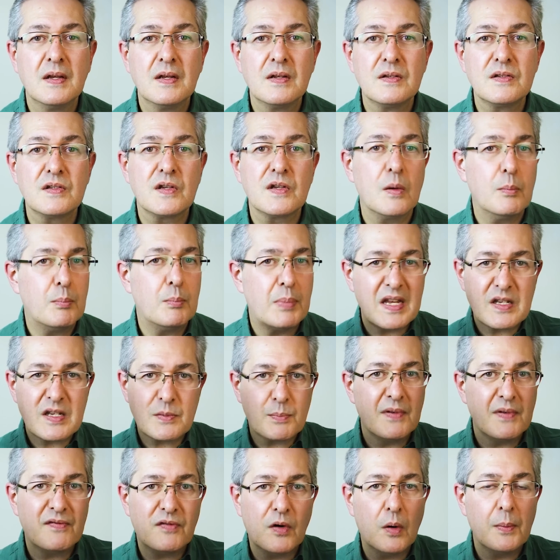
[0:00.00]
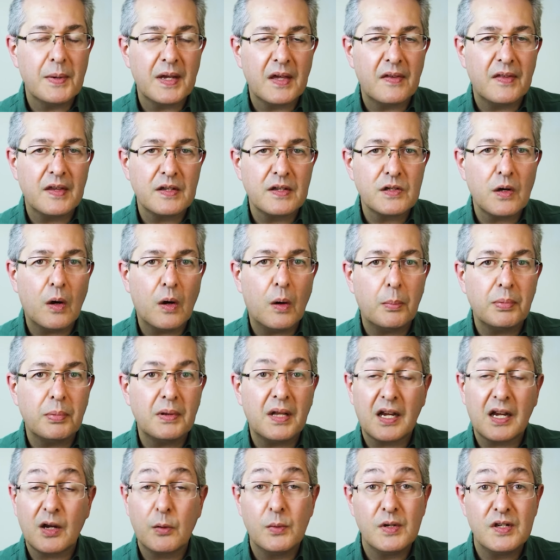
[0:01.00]
So best performing at the top,
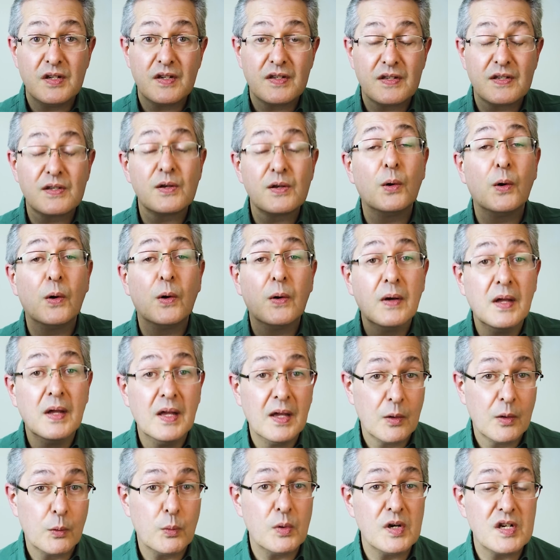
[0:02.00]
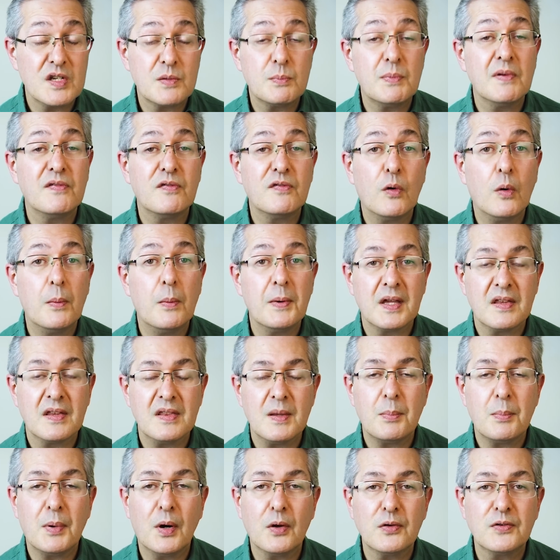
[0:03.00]
like we just saw, worst performing at
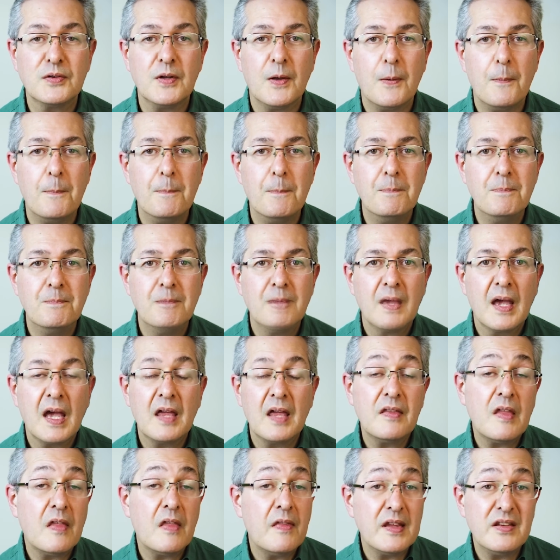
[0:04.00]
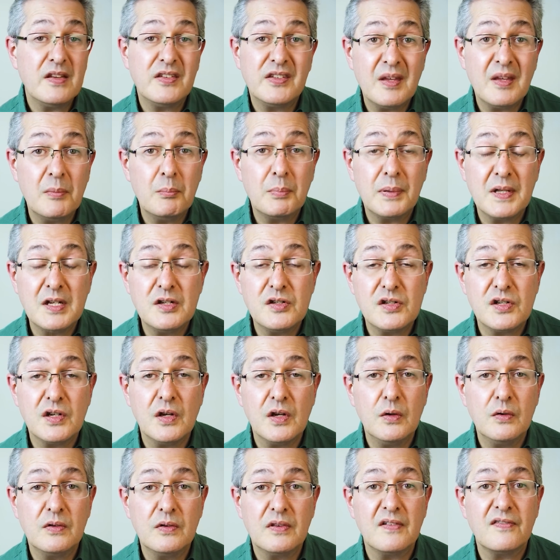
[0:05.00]
the bottom. And then they simply
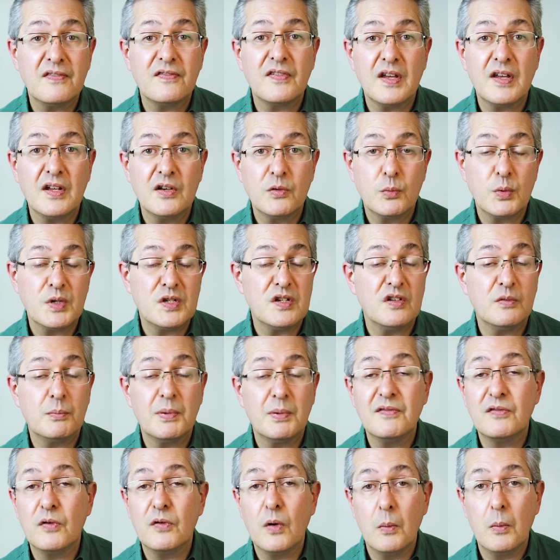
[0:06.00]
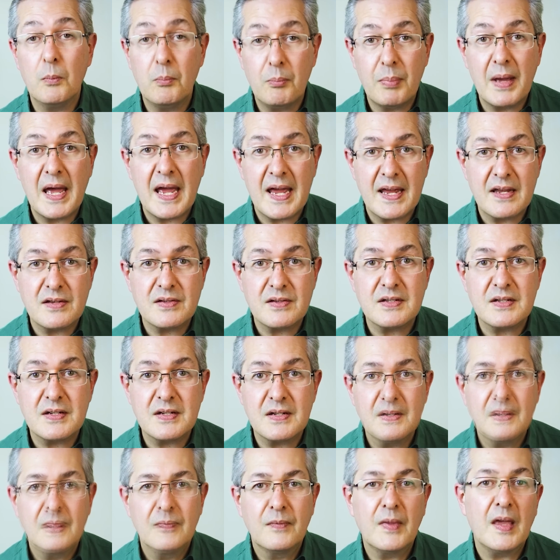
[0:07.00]
choose the fund which has performed best.
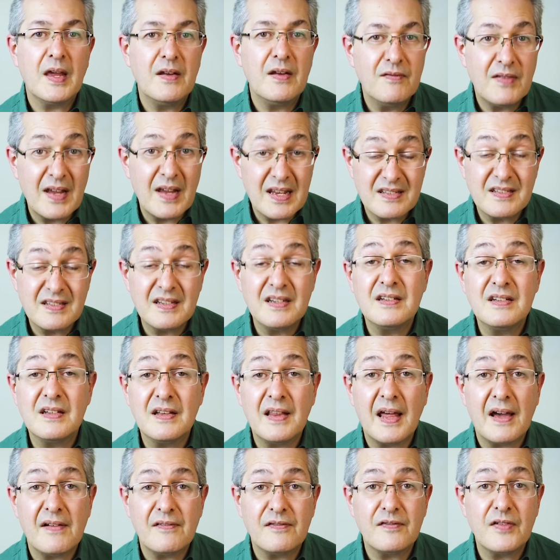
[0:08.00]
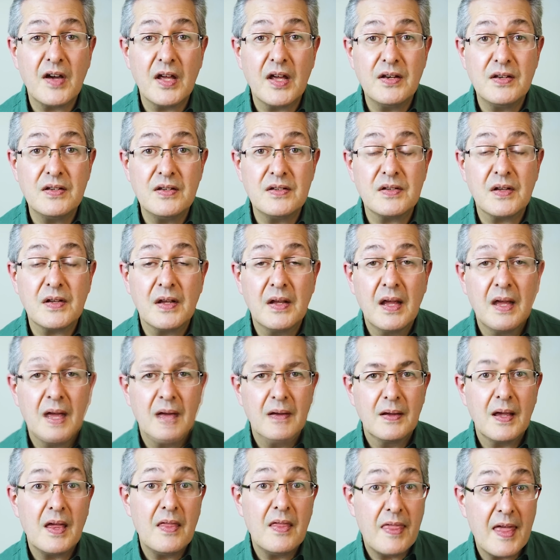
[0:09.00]
They invest into that fund,
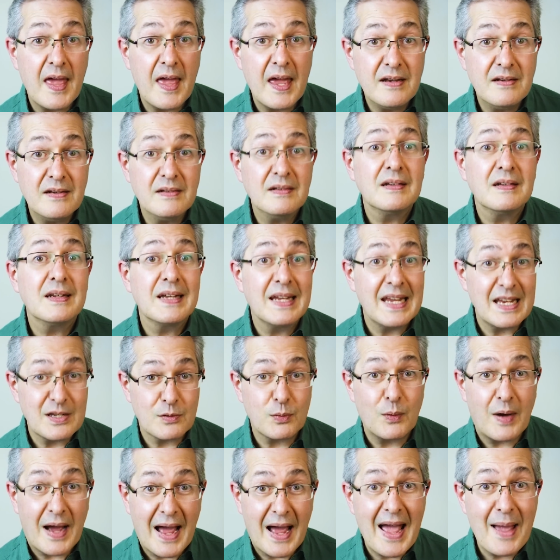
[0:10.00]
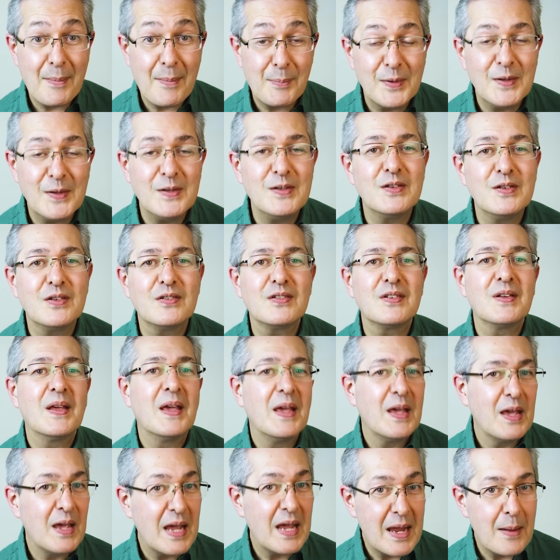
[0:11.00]
and then guess what happens?
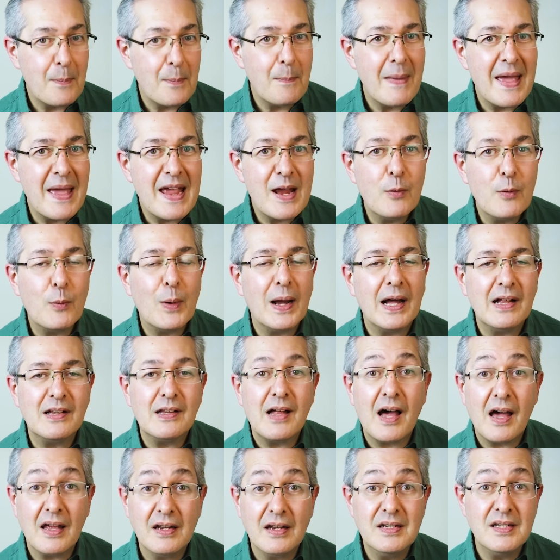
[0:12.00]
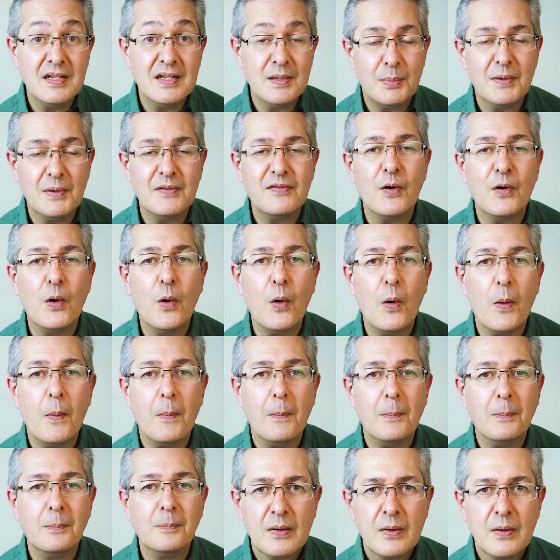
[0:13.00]
It may well
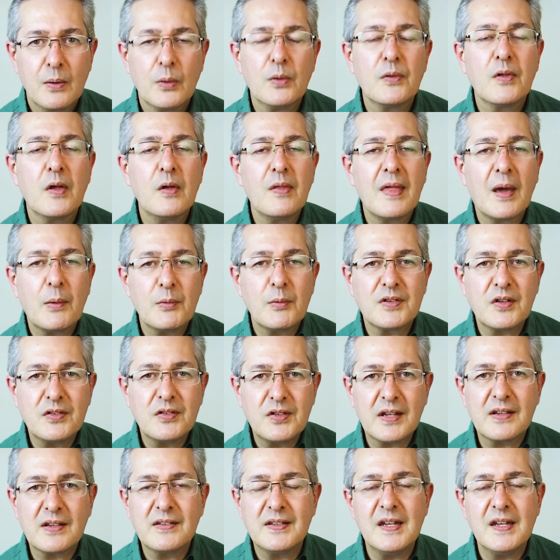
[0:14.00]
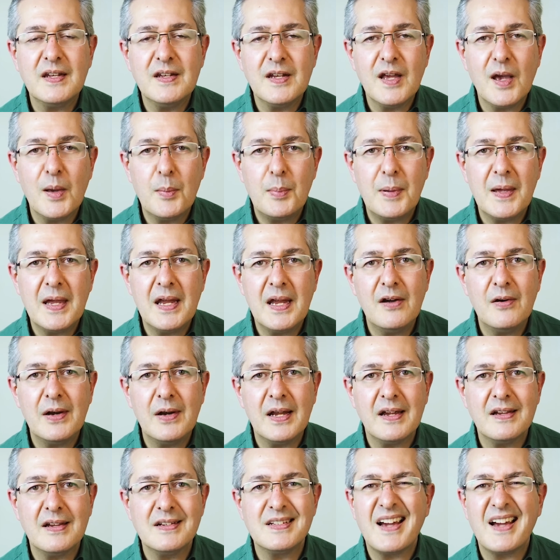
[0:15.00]
underperform. Although that was a 16-year
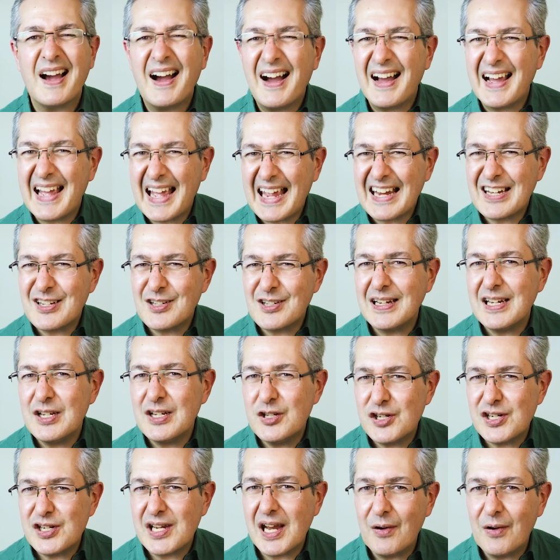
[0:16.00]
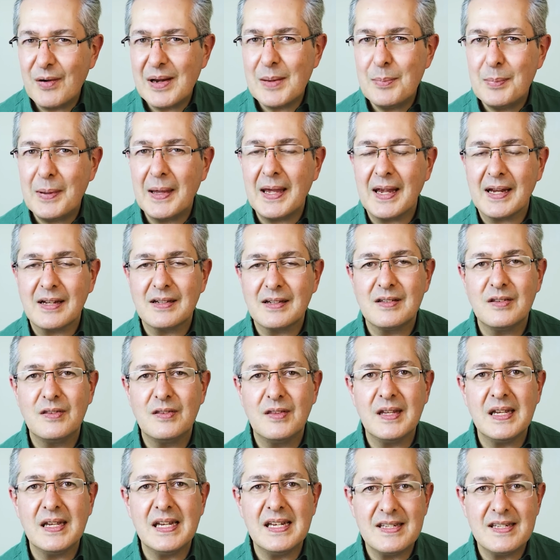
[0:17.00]
period, I actually cherry-picked
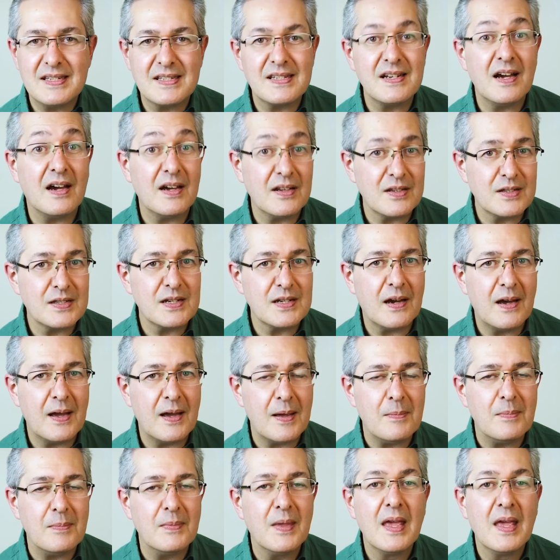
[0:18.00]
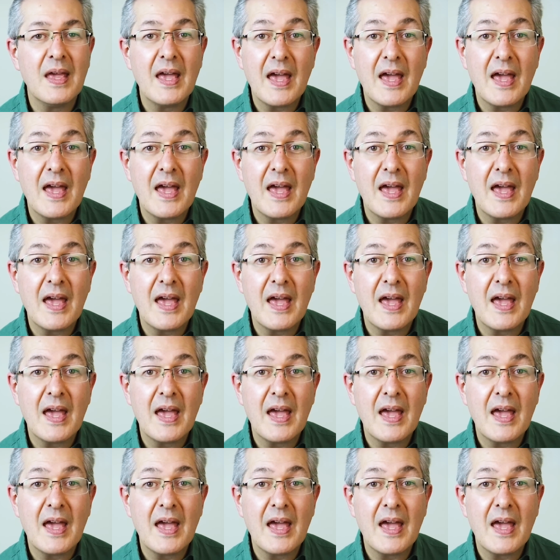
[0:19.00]
the start time.